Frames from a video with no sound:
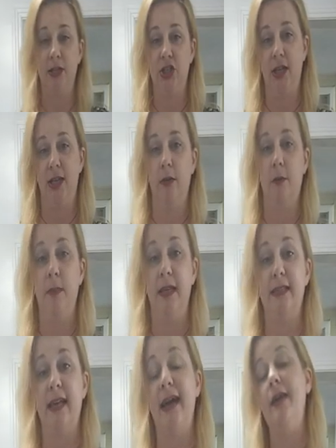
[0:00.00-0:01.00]
channel,
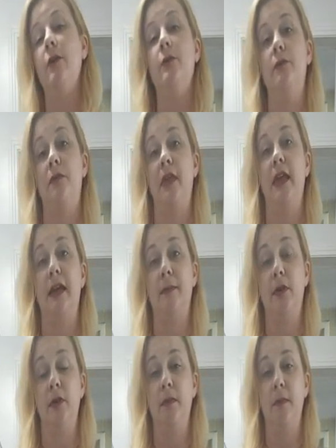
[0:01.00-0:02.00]
because I don't think I'm
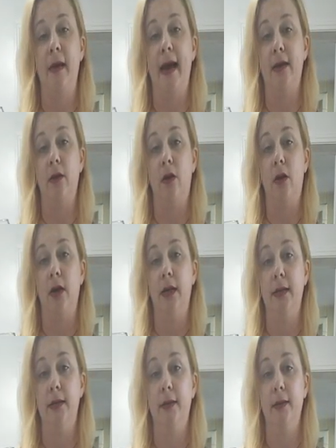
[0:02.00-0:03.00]
going to be back
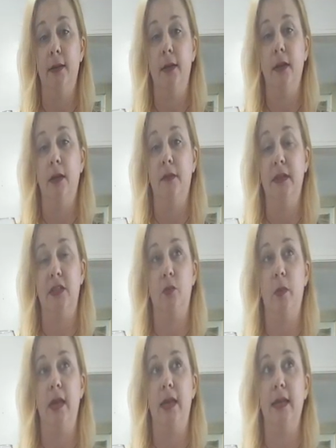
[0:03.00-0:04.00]
on this
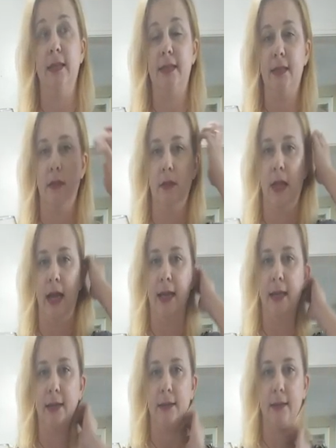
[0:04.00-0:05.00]
week until,
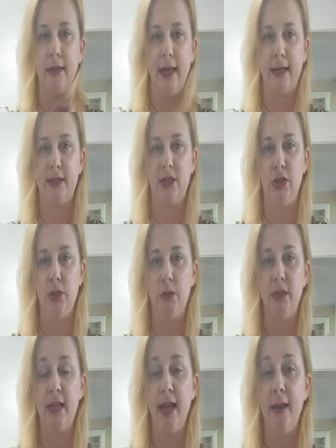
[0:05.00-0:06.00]
like, next
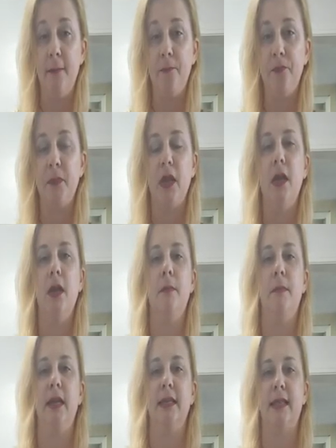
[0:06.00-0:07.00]
Tuesday,
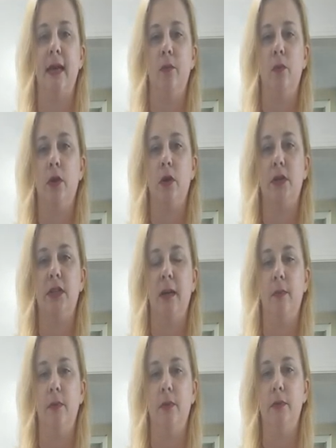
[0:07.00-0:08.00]
because I work
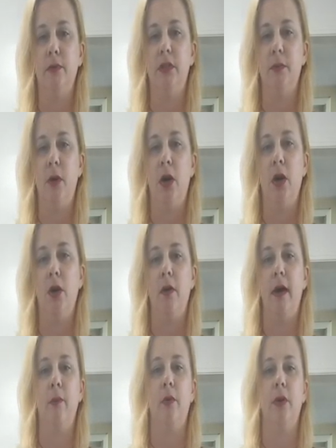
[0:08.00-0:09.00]
double tomorrow,
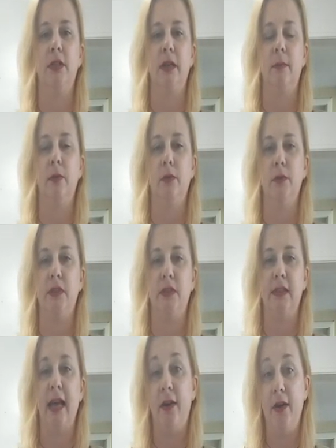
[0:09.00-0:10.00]
I work double
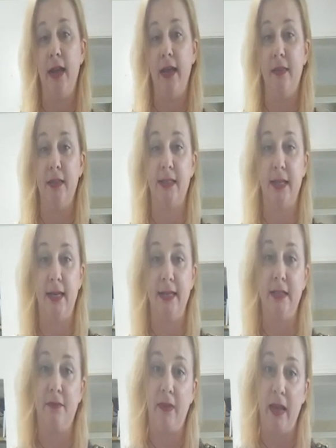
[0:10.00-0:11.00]
Saturday, and then
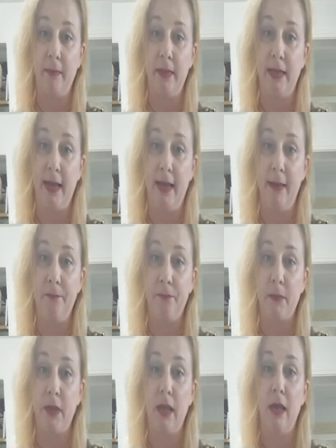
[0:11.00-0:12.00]
Sunday's a family day
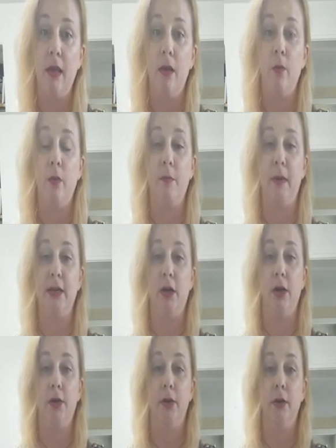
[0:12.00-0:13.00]
with my
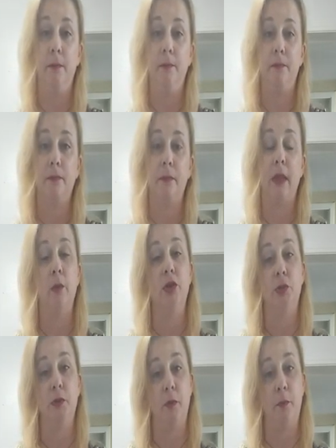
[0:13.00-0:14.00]
daughter. I
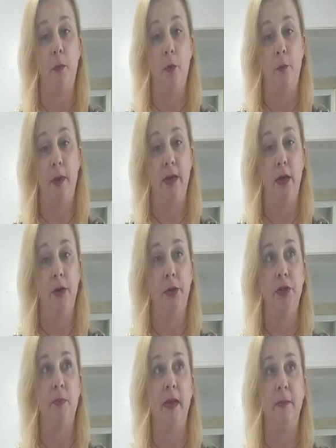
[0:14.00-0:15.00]
wish it was with both my
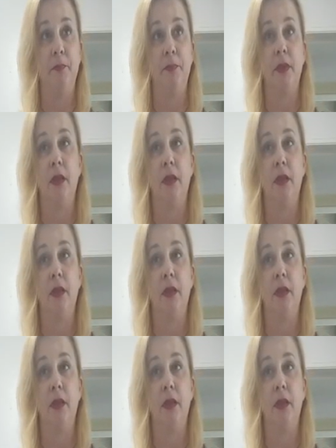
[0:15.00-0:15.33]
daughters, but